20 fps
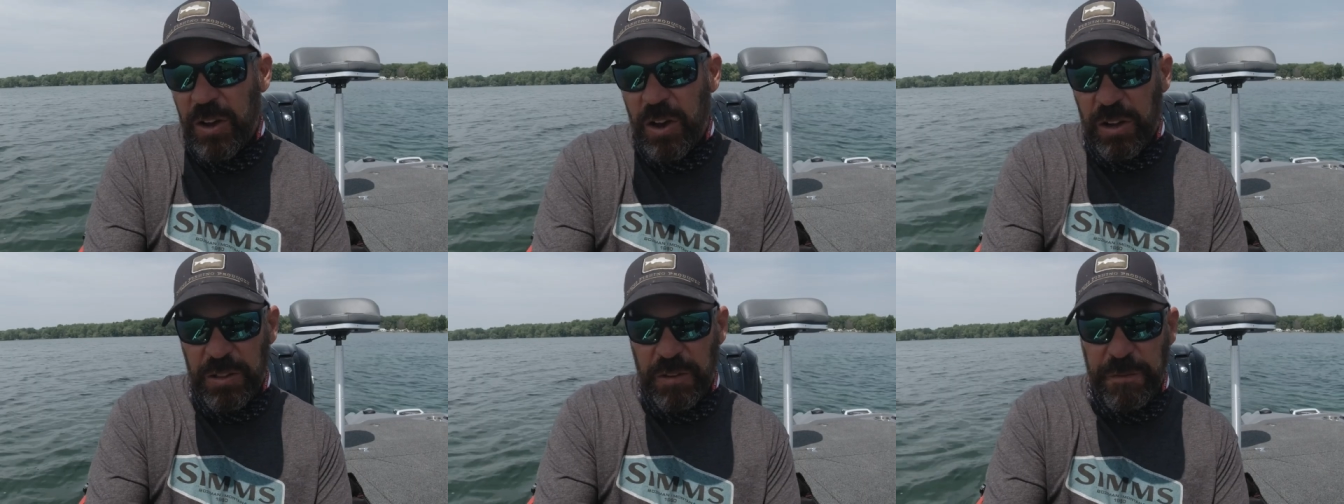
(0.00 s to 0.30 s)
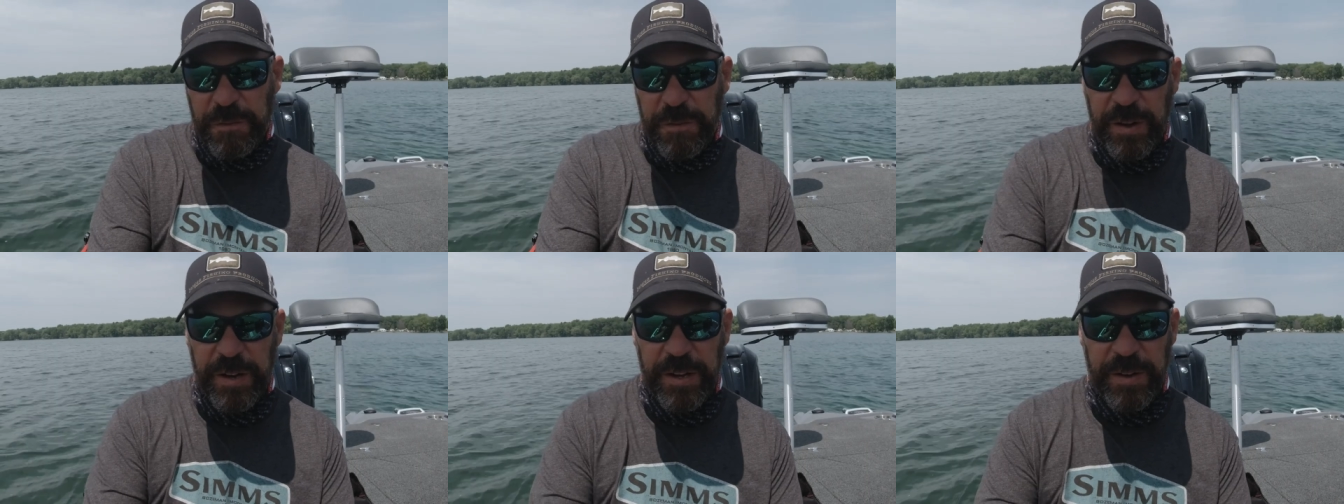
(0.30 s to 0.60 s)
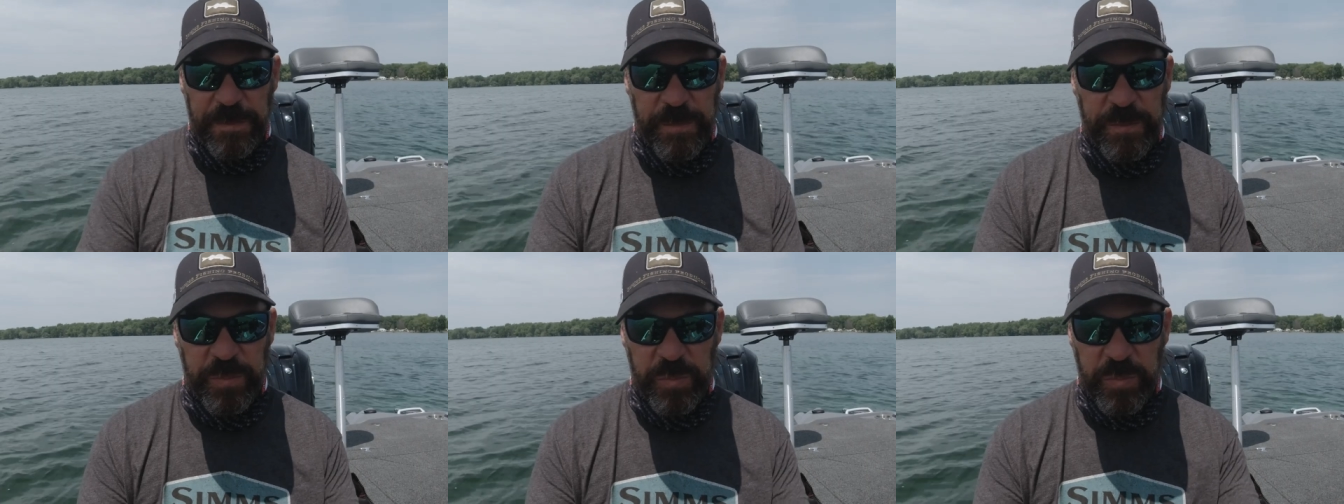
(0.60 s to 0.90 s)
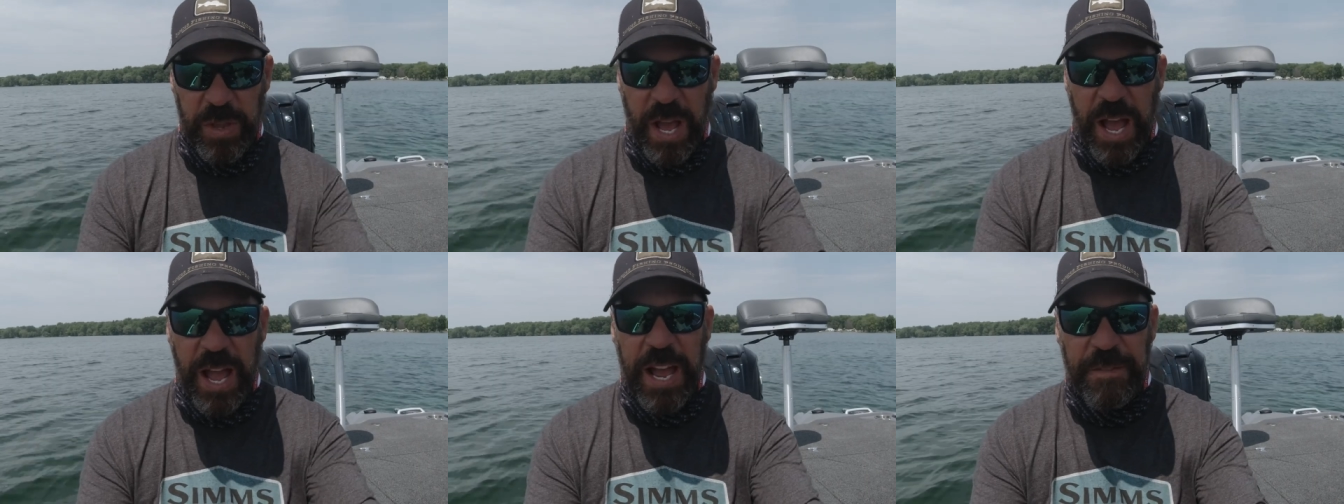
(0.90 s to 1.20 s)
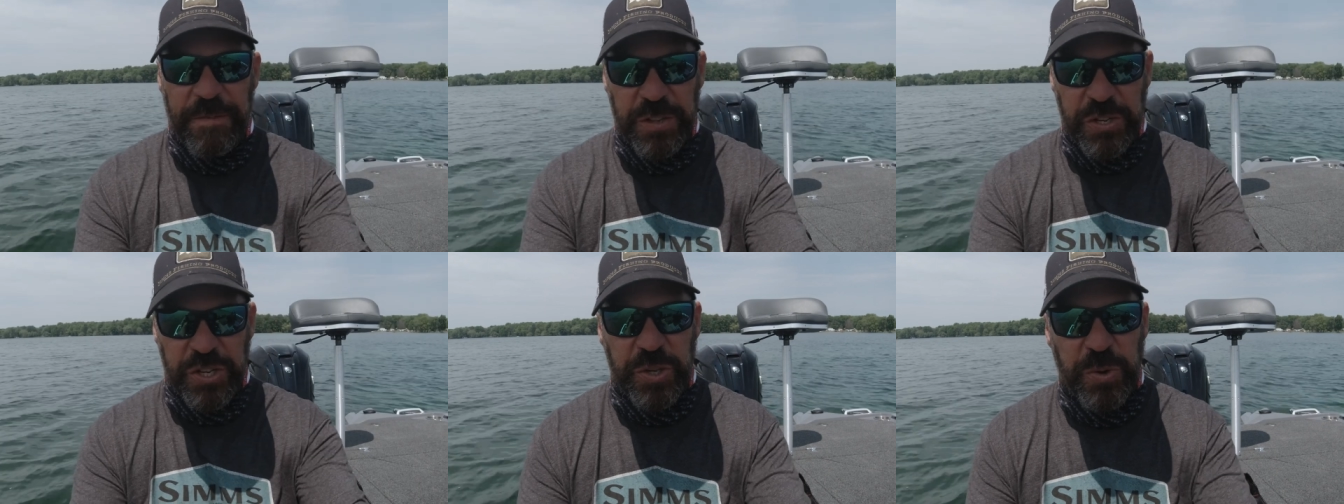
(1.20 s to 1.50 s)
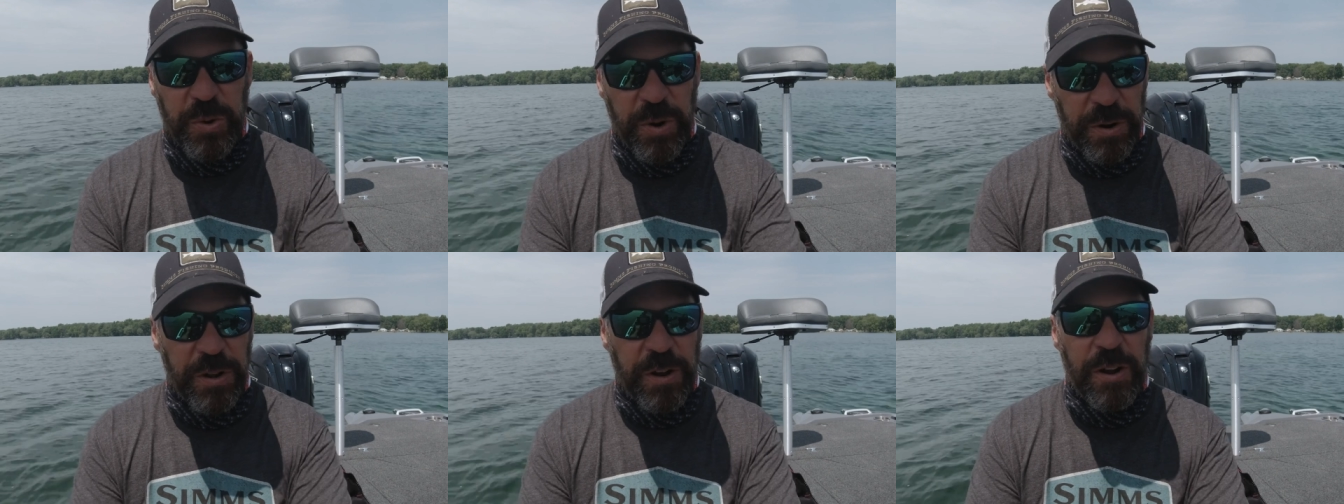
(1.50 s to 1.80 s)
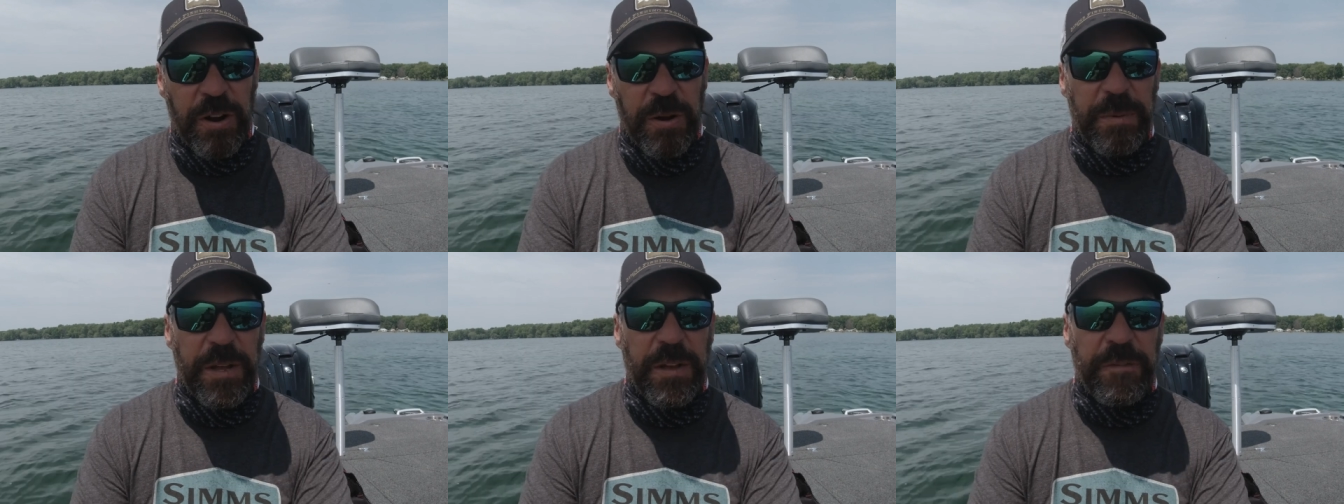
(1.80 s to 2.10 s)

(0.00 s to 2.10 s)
on the front, I have the short arm.